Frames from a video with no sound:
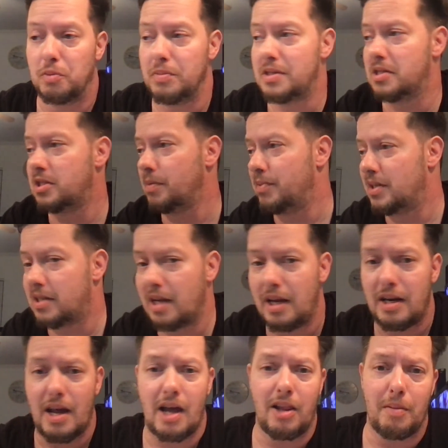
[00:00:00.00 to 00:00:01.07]
Mississippi
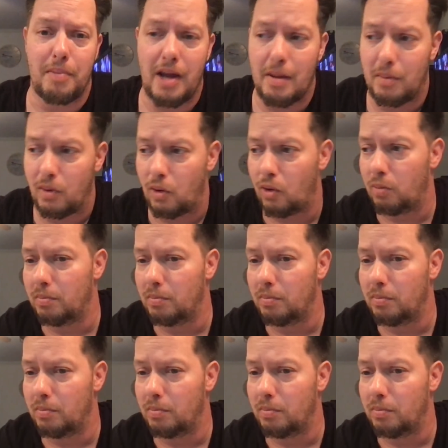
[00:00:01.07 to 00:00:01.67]
State, Alabama, Ole